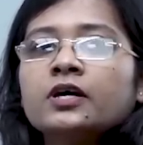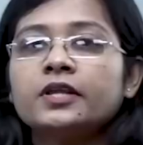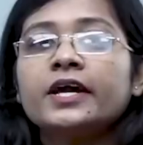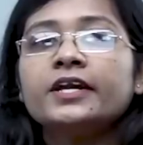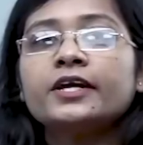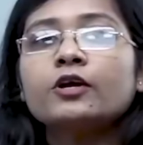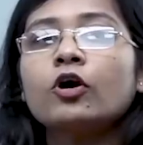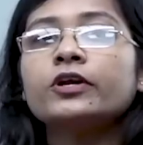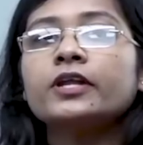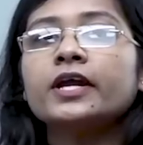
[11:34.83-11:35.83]
The
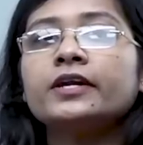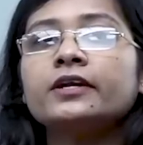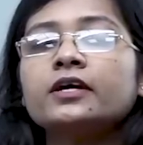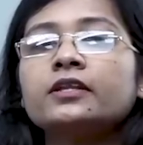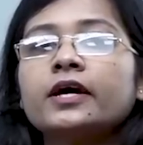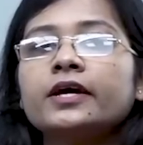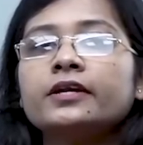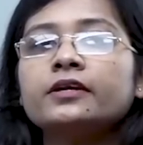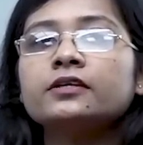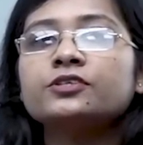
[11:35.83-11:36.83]
intercontinental, the
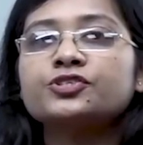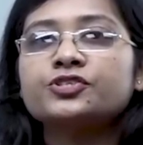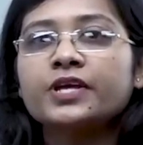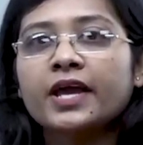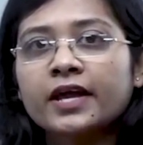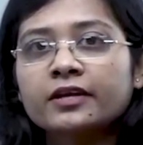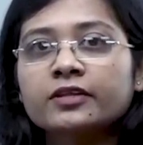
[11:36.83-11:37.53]
interstate,